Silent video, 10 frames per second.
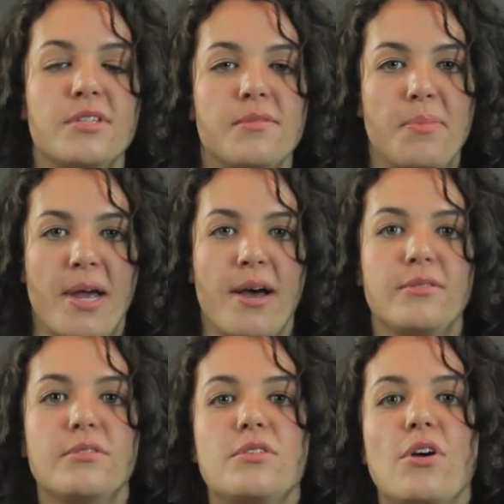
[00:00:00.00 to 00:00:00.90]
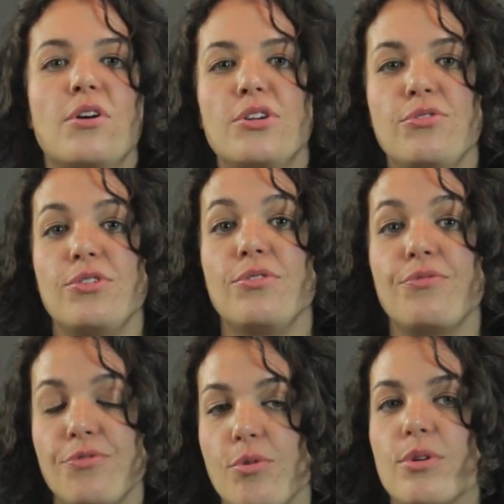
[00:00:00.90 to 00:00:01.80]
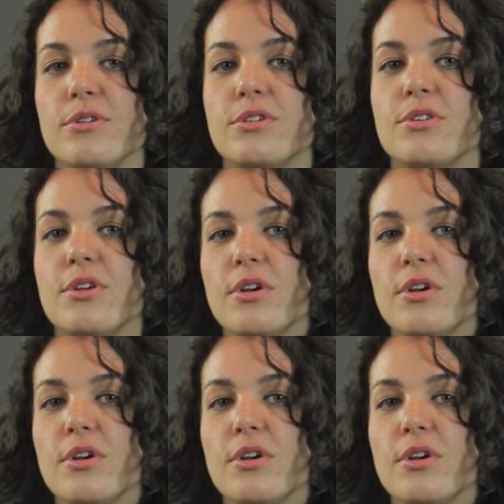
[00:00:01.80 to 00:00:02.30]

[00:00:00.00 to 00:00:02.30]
and pounds are unit of force.